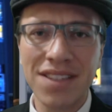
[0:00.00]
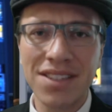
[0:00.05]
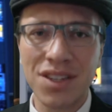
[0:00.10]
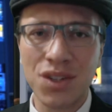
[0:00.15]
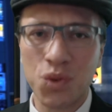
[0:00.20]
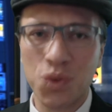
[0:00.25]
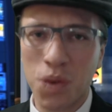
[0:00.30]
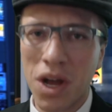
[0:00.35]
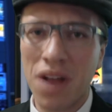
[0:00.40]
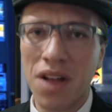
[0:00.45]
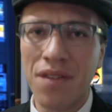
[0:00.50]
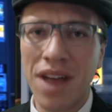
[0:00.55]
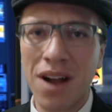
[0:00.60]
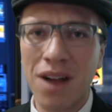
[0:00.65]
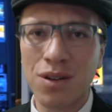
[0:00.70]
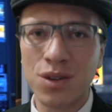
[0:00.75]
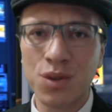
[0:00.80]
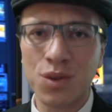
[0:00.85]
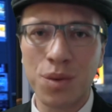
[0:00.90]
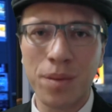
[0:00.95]
and 12
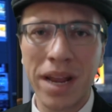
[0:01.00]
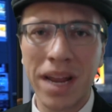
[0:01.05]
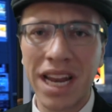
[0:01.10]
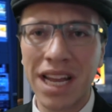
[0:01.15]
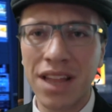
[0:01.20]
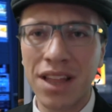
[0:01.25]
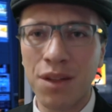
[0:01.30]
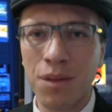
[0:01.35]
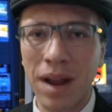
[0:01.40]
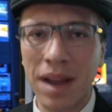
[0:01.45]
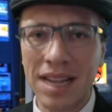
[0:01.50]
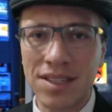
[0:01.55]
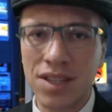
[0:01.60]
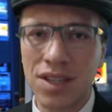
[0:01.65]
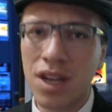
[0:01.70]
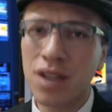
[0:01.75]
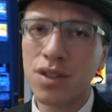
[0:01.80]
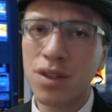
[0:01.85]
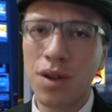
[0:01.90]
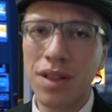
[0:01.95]
hours remaining in the race,
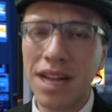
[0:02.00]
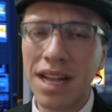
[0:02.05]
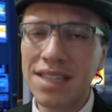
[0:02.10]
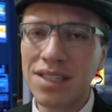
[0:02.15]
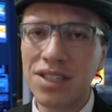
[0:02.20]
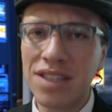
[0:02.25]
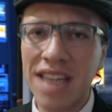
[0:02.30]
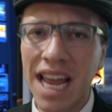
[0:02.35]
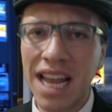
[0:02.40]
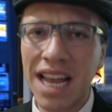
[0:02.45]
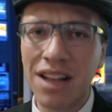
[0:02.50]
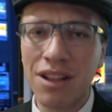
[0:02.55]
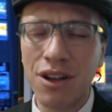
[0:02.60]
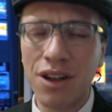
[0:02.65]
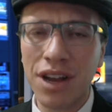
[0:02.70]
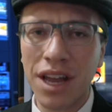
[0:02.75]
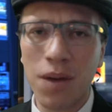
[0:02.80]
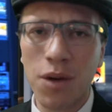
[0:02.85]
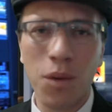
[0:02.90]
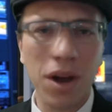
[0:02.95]
so let's take a
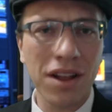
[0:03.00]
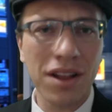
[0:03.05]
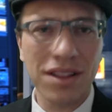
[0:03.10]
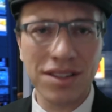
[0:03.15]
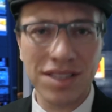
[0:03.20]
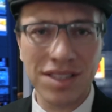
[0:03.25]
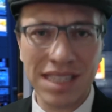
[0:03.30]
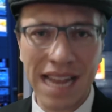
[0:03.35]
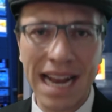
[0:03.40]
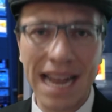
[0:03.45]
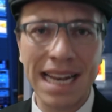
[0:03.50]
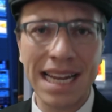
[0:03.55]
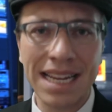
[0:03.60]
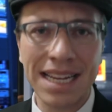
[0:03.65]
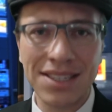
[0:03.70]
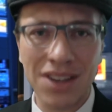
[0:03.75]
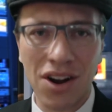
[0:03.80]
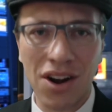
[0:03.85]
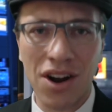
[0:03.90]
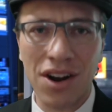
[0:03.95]
look at where the
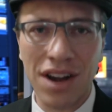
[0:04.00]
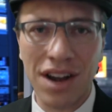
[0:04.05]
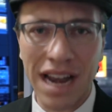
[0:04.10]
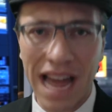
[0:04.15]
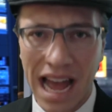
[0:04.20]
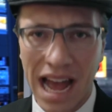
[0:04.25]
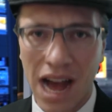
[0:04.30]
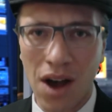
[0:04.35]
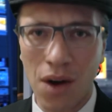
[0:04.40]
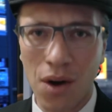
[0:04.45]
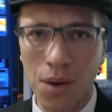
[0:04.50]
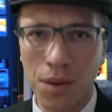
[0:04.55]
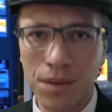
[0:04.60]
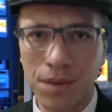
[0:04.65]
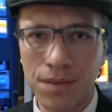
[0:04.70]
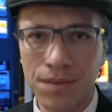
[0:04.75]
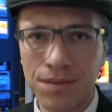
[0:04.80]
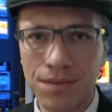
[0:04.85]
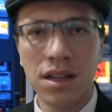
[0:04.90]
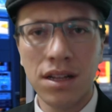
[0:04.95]
standings are now.
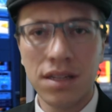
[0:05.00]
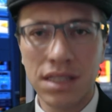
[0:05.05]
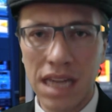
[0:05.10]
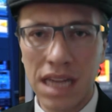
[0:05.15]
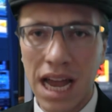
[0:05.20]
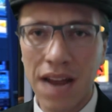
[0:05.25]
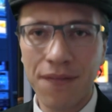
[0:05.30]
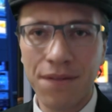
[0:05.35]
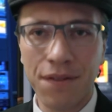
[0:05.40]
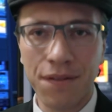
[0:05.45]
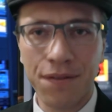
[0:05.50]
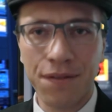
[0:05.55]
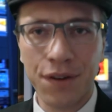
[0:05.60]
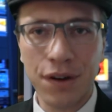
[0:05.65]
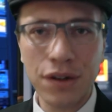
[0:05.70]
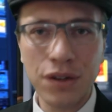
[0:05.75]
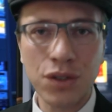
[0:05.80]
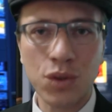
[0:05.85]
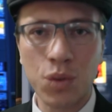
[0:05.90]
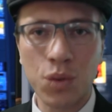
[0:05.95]
Tied for
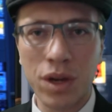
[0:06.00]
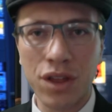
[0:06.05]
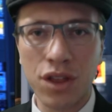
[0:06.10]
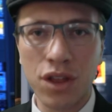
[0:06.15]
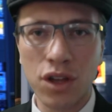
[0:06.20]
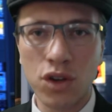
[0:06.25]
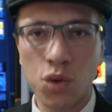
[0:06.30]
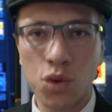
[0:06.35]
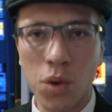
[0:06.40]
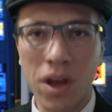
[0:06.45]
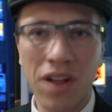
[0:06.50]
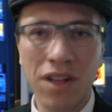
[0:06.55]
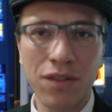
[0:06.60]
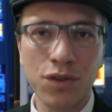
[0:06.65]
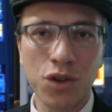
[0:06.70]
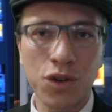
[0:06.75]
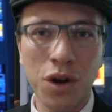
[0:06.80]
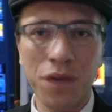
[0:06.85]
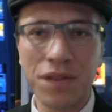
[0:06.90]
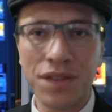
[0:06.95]
first with 12
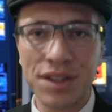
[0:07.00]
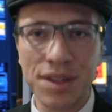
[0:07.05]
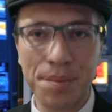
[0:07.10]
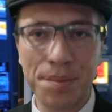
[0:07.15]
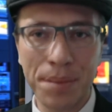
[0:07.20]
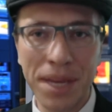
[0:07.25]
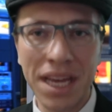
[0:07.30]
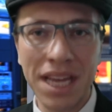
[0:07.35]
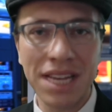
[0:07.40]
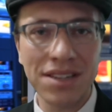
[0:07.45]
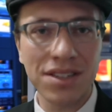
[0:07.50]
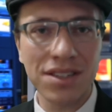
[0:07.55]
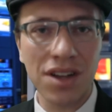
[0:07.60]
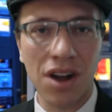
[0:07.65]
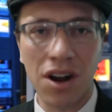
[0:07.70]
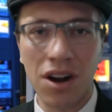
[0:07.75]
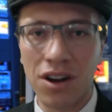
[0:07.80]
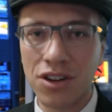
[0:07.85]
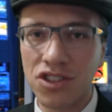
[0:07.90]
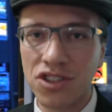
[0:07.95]
trophies apiece
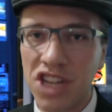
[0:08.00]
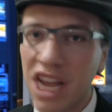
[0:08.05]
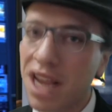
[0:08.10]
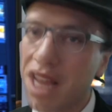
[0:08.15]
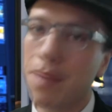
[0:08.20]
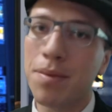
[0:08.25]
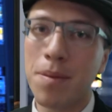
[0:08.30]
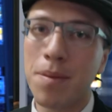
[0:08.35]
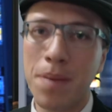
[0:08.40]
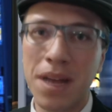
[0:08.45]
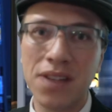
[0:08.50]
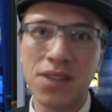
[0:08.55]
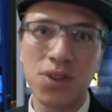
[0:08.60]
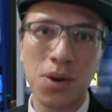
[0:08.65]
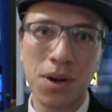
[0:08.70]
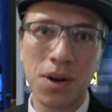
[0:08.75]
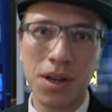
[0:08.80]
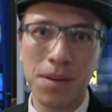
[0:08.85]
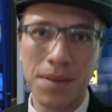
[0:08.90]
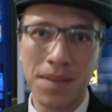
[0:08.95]
are Jacob the
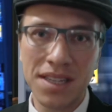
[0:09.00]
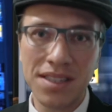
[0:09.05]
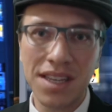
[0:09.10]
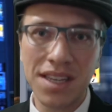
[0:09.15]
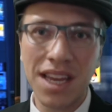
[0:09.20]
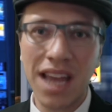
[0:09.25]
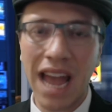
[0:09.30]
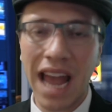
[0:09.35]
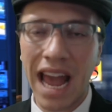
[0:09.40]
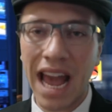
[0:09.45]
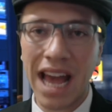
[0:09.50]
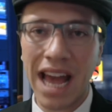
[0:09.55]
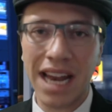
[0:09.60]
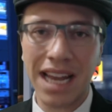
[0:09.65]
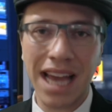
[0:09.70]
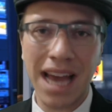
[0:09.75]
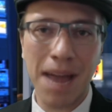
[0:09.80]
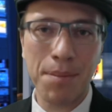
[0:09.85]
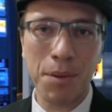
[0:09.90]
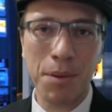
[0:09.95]
Pensword Comiskey and
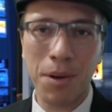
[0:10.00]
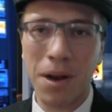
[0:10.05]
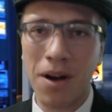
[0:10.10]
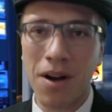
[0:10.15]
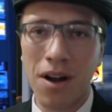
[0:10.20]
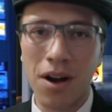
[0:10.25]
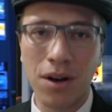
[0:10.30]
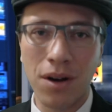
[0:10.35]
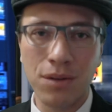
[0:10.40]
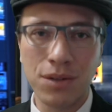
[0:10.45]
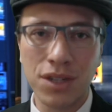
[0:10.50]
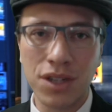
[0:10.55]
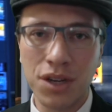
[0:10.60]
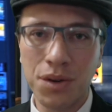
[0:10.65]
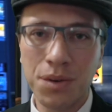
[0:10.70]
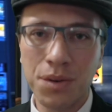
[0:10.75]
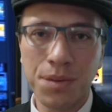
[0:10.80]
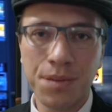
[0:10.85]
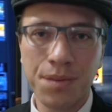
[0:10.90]
Capoeira 02.